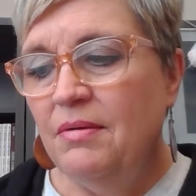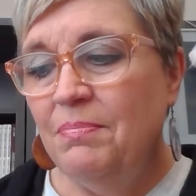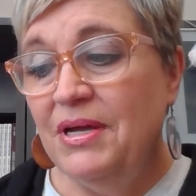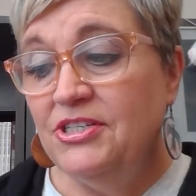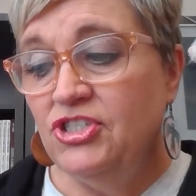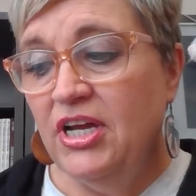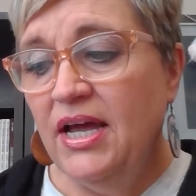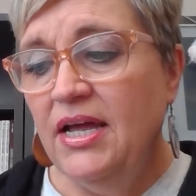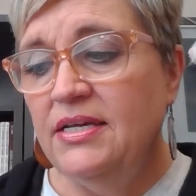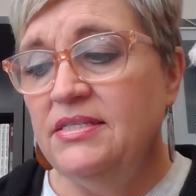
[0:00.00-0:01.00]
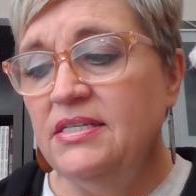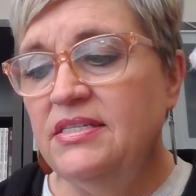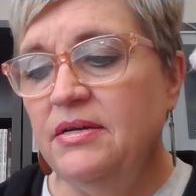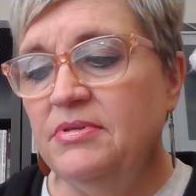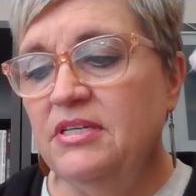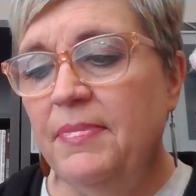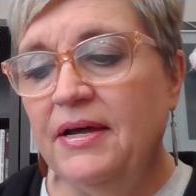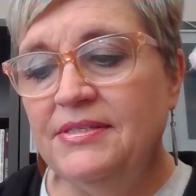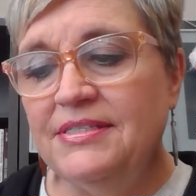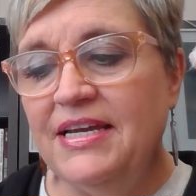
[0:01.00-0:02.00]
But just as he was
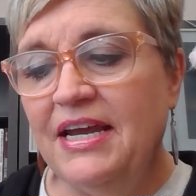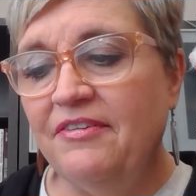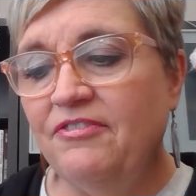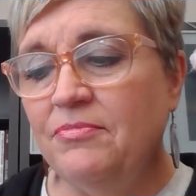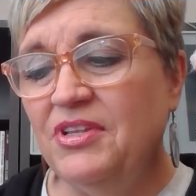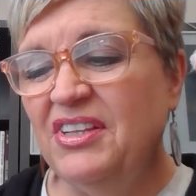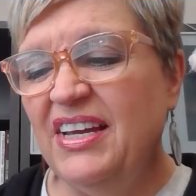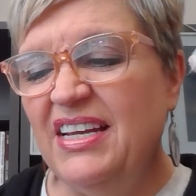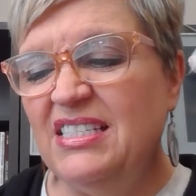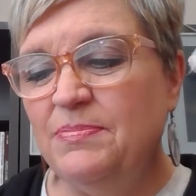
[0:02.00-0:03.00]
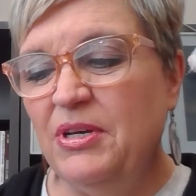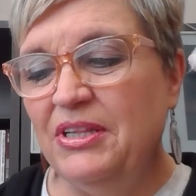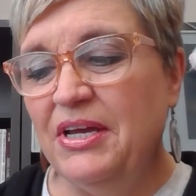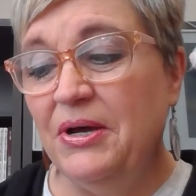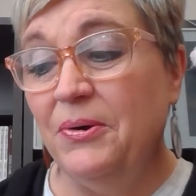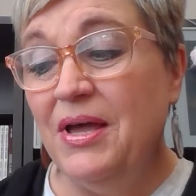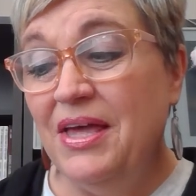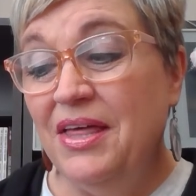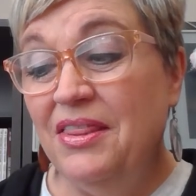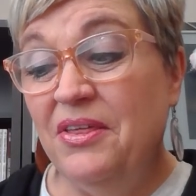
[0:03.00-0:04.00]
about to take it from the lace pillow,
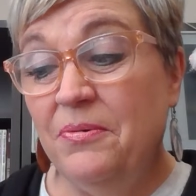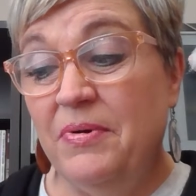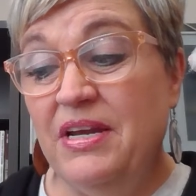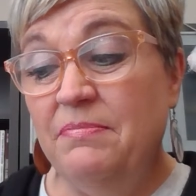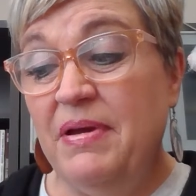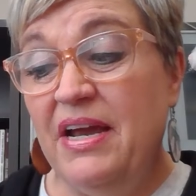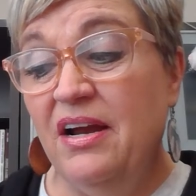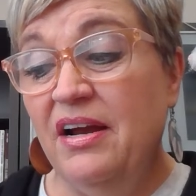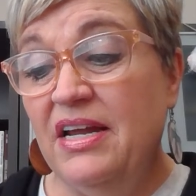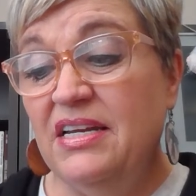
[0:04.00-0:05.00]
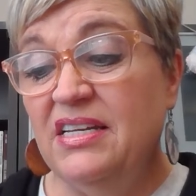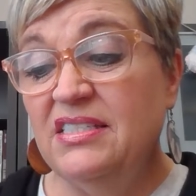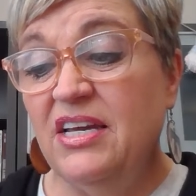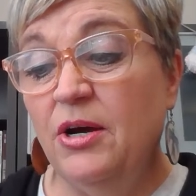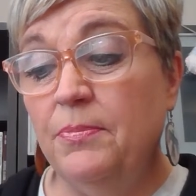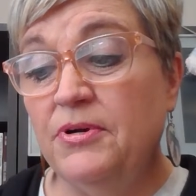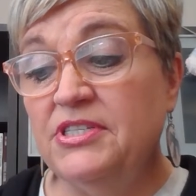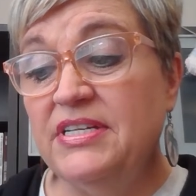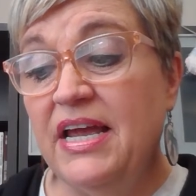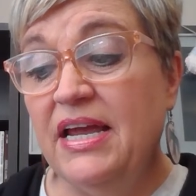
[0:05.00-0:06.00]
the ring bearer and his helper
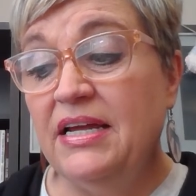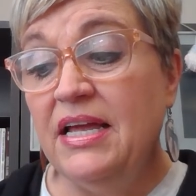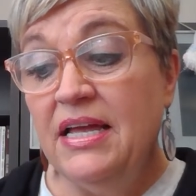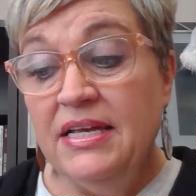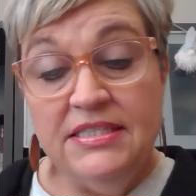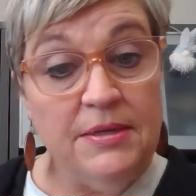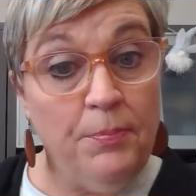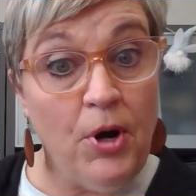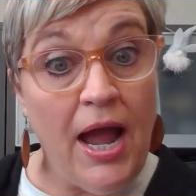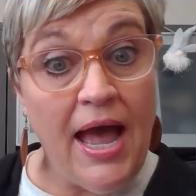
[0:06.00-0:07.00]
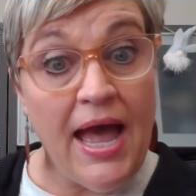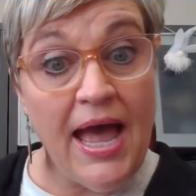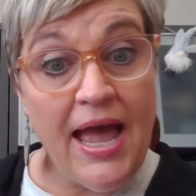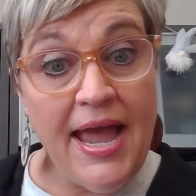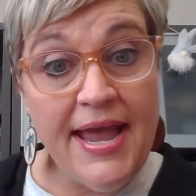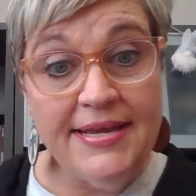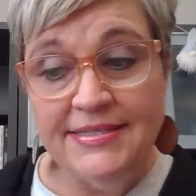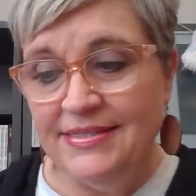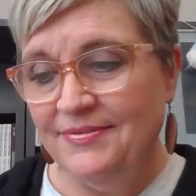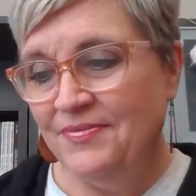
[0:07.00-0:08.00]
sang,
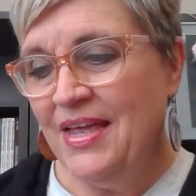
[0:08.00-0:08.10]
"Surprise!"